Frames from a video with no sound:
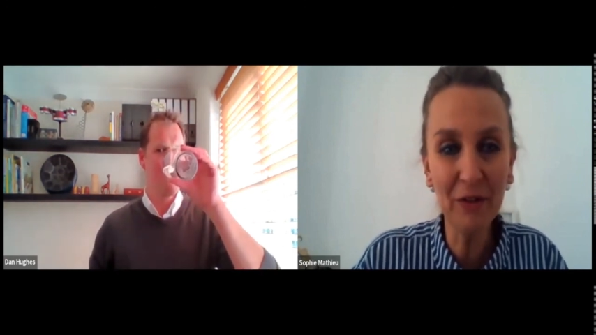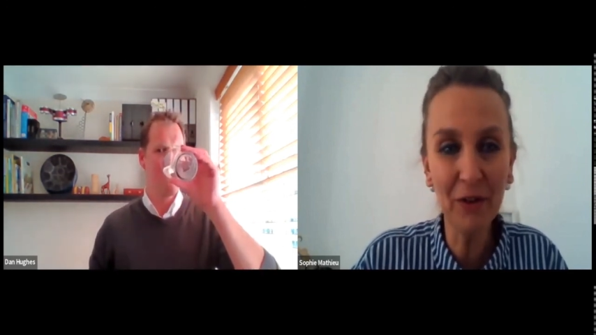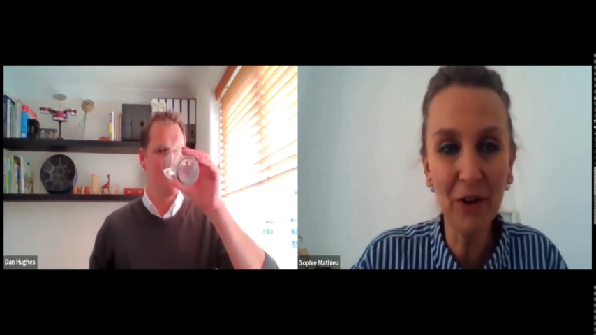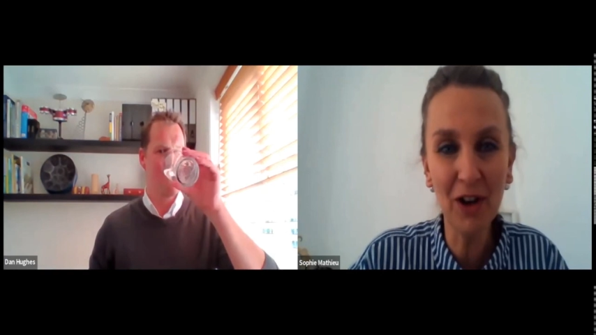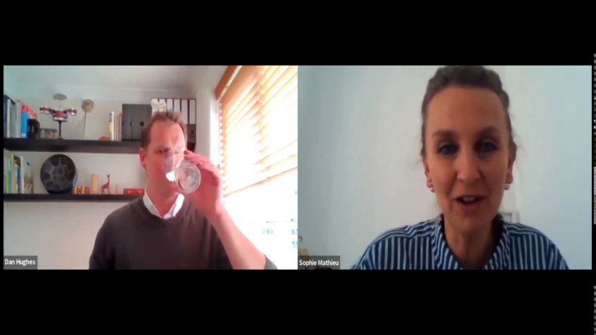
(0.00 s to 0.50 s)

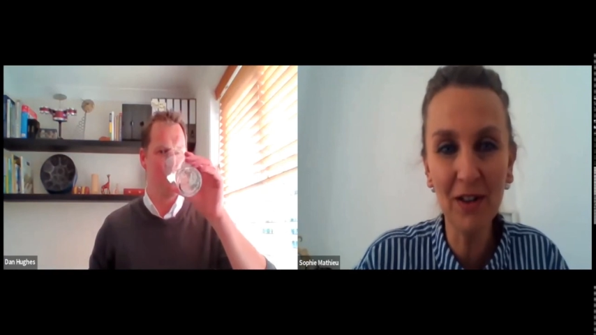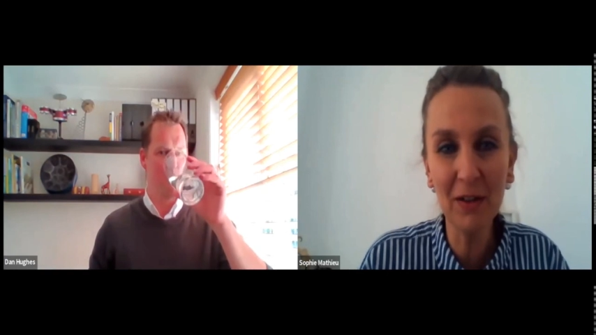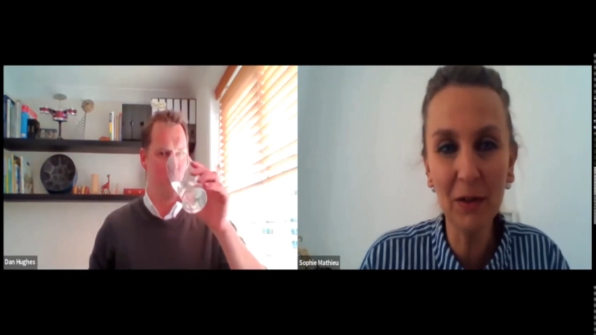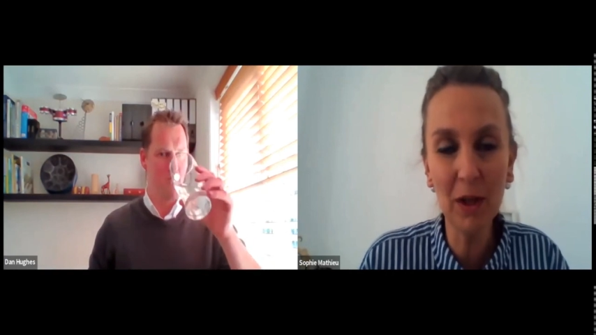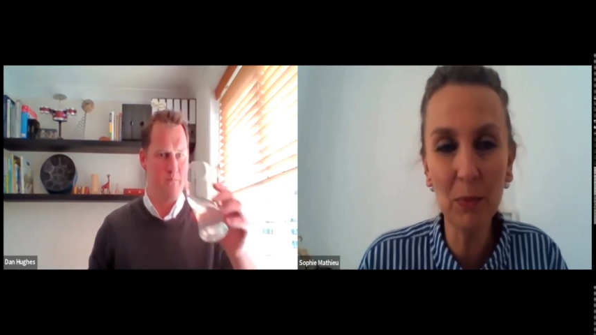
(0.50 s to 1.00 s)
Speaker 1: for
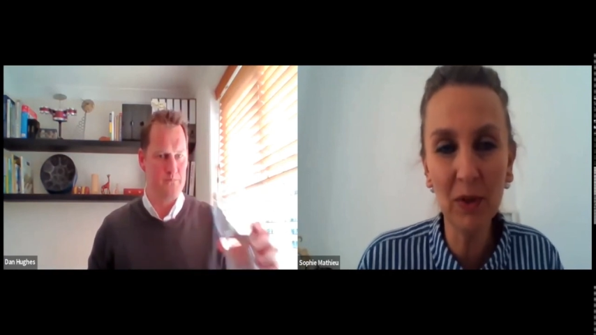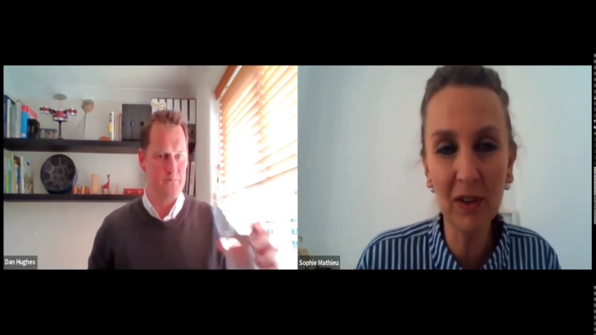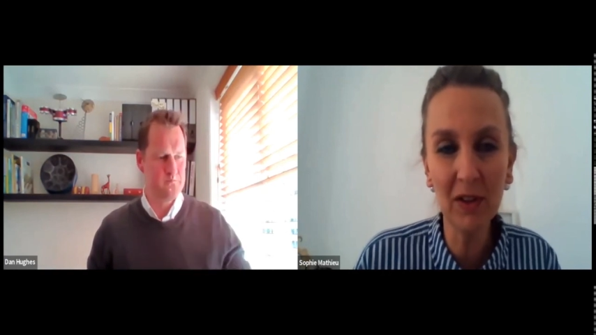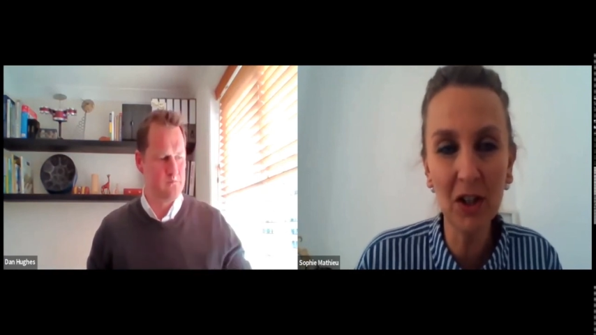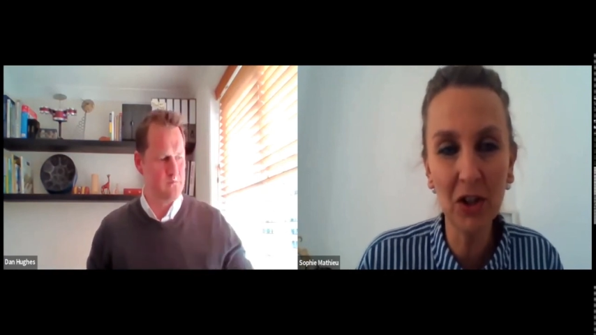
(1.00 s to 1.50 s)
this great
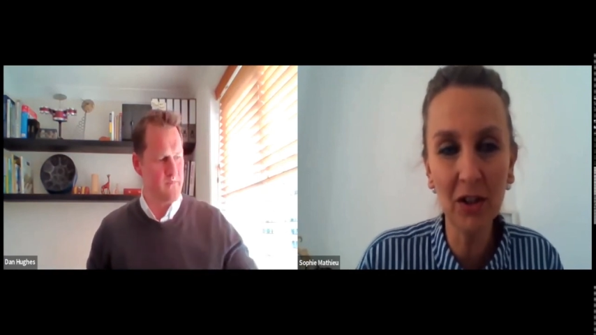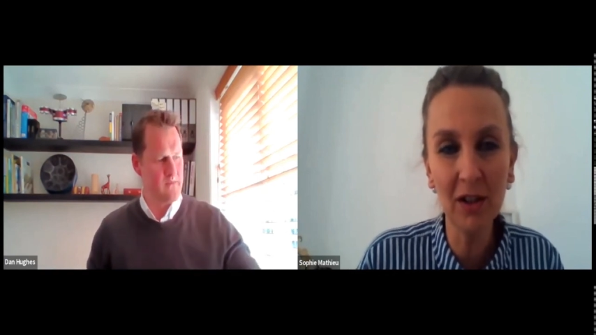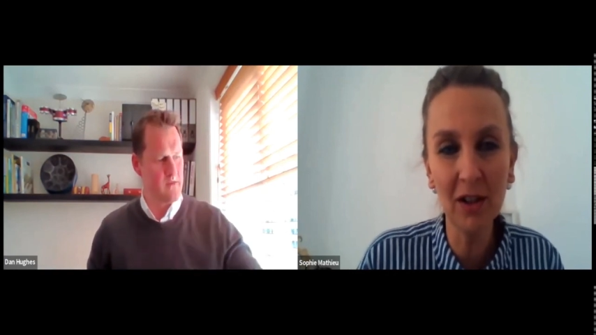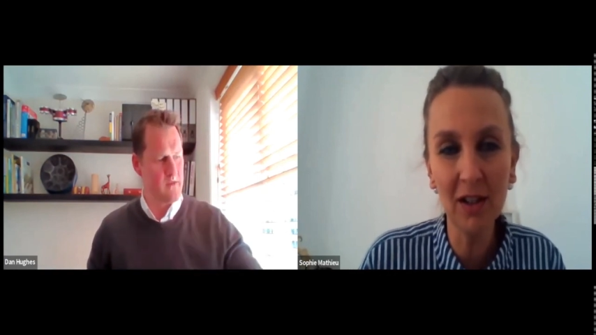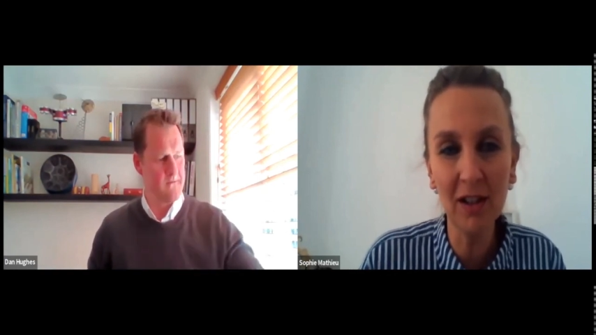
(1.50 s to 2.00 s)
presentation
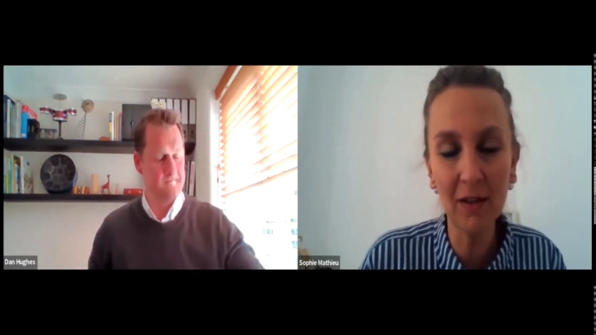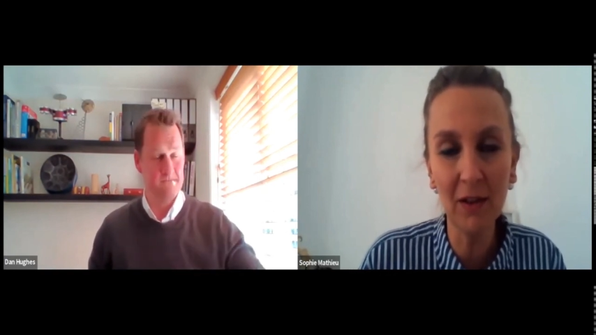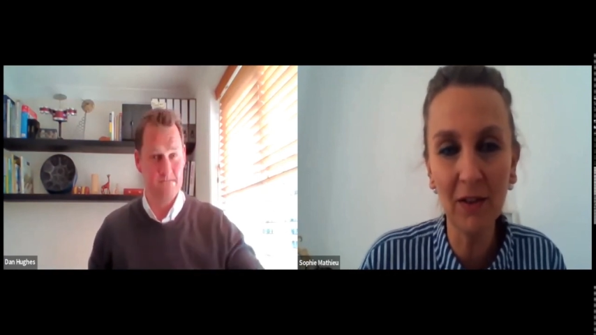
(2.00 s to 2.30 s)
and this uh,